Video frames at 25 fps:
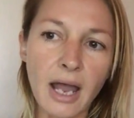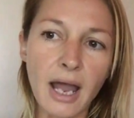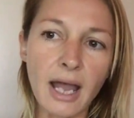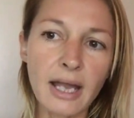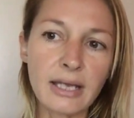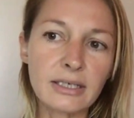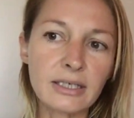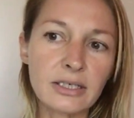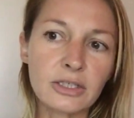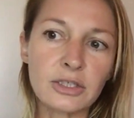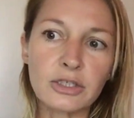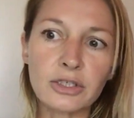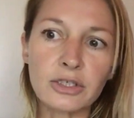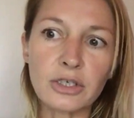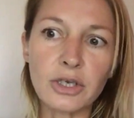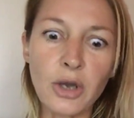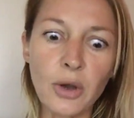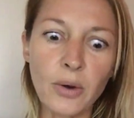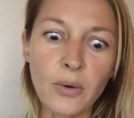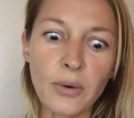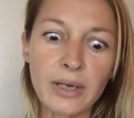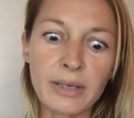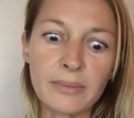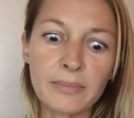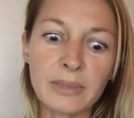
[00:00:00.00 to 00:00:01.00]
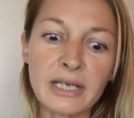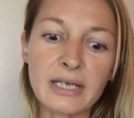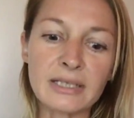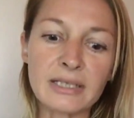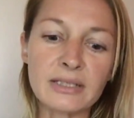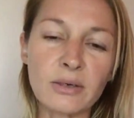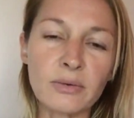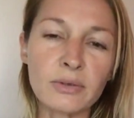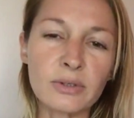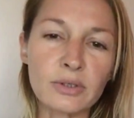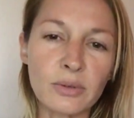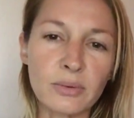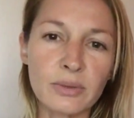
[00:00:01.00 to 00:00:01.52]
I didn't know it because
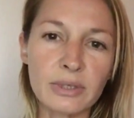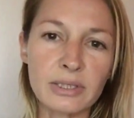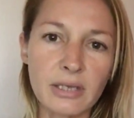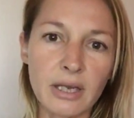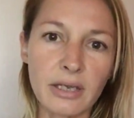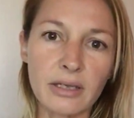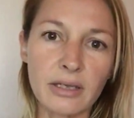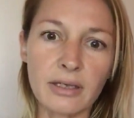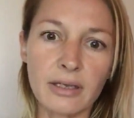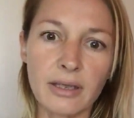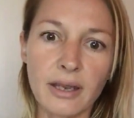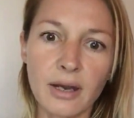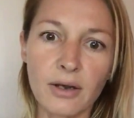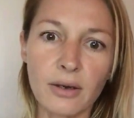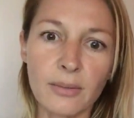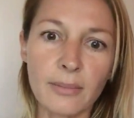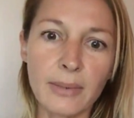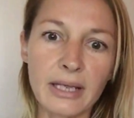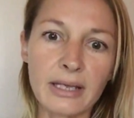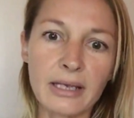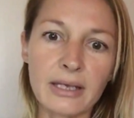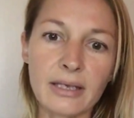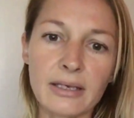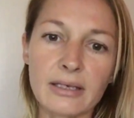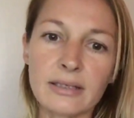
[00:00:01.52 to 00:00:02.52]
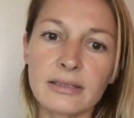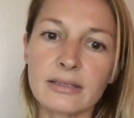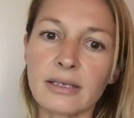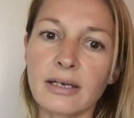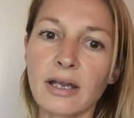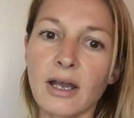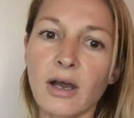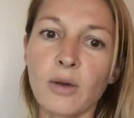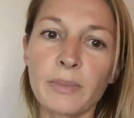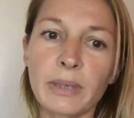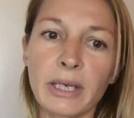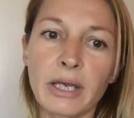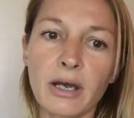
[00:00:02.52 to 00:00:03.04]
I was always taking care of my kids and
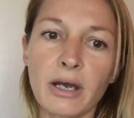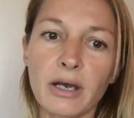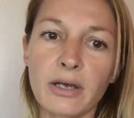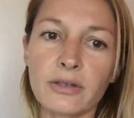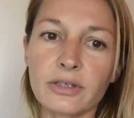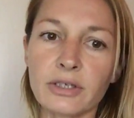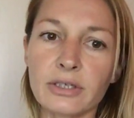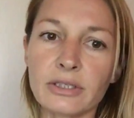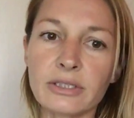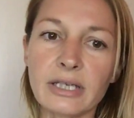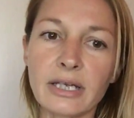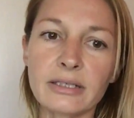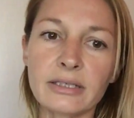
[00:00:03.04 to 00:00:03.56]
helping others.